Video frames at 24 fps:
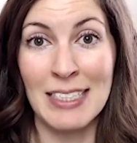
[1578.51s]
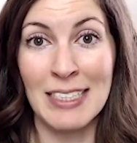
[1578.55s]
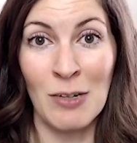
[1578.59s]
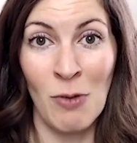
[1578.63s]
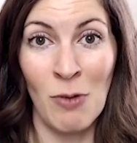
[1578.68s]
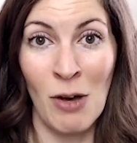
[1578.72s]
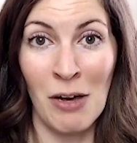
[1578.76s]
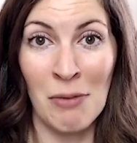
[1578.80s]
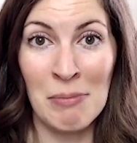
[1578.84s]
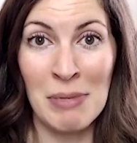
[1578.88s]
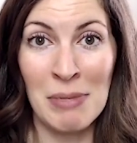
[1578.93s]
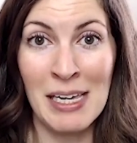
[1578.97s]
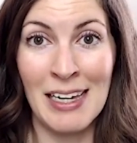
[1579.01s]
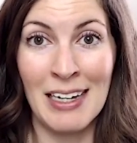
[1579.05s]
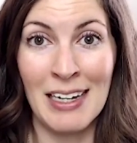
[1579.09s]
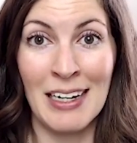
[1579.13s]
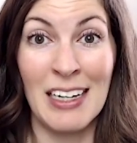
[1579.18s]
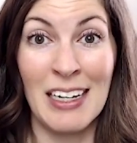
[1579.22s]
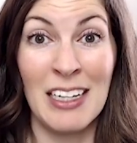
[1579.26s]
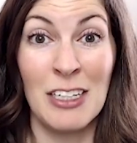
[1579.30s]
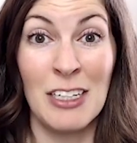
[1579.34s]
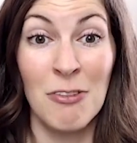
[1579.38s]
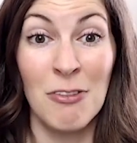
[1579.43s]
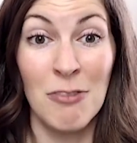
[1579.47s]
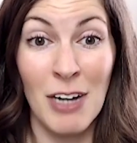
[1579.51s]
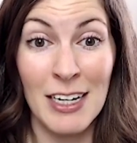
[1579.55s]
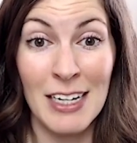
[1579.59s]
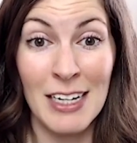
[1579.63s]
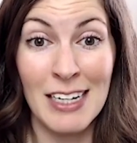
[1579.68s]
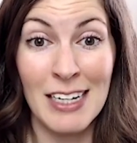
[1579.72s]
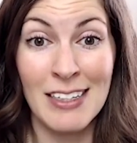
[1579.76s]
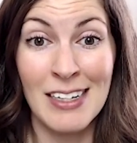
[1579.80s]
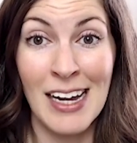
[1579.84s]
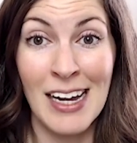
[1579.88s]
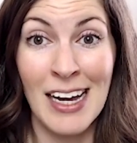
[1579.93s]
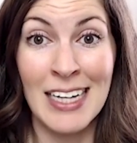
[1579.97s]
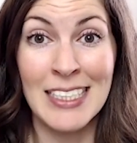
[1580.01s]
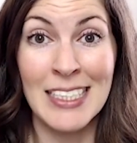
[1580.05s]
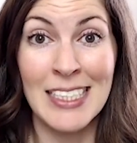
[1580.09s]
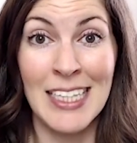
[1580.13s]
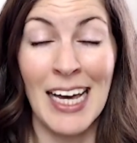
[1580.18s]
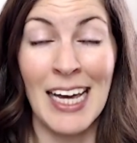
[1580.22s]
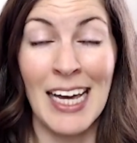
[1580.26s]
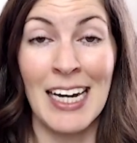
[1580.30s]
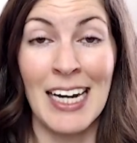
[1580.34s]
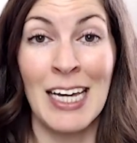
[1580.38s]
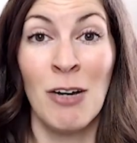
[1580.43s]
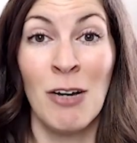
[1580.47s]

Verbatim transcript: and well being, and you recognize that